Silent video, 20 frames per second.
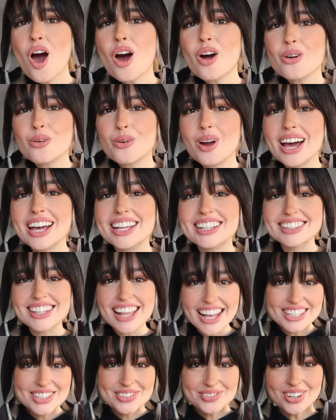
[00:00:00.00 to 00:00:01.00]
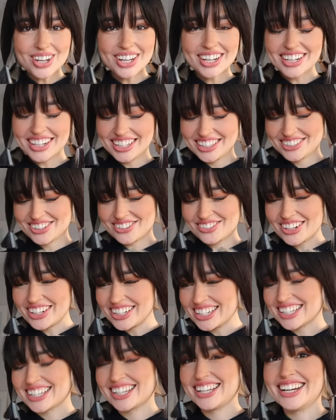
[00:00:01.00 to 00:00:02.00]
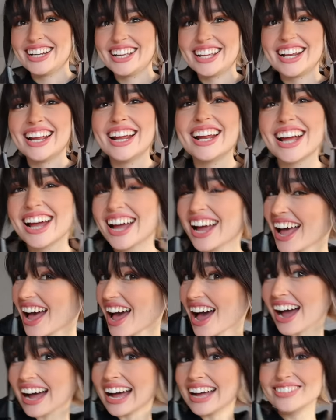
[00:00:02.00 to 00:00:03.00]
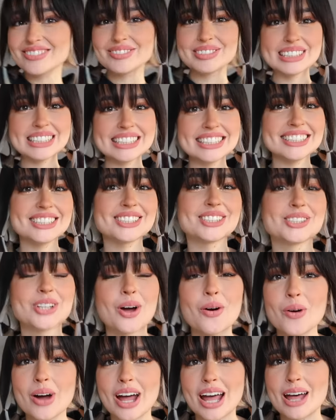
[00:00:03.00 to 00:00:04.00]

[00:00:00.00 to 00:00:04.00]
Alright, last one is already cut it. I'm feeling so